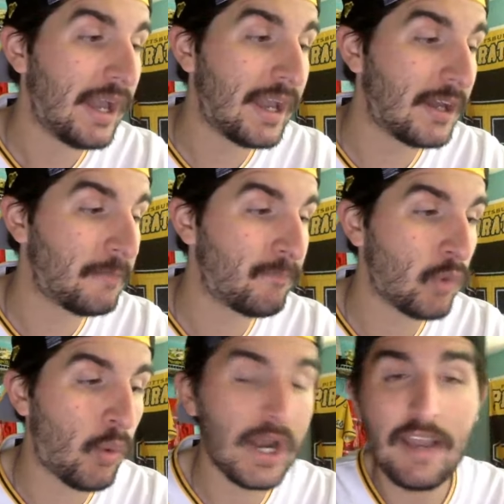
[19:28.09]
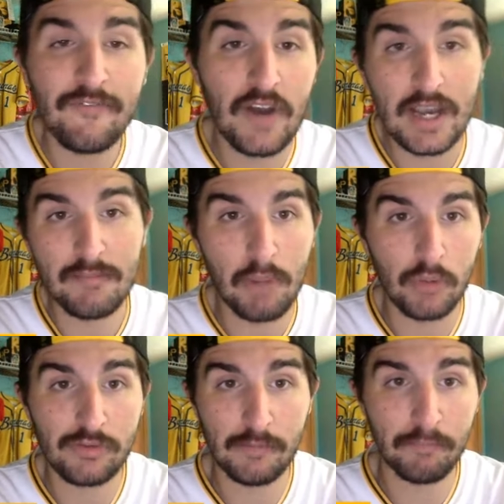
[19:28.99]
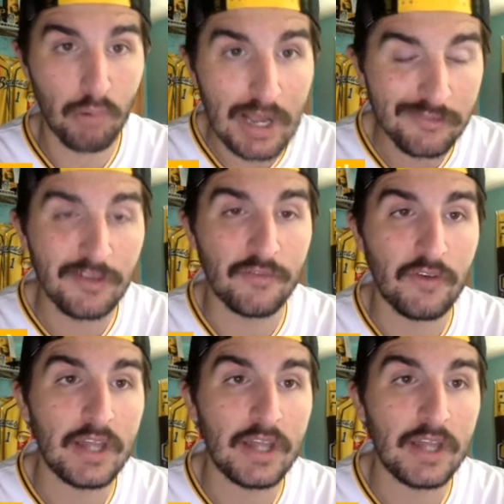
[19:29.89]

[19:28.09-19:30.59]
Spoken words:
And what I find most impressive,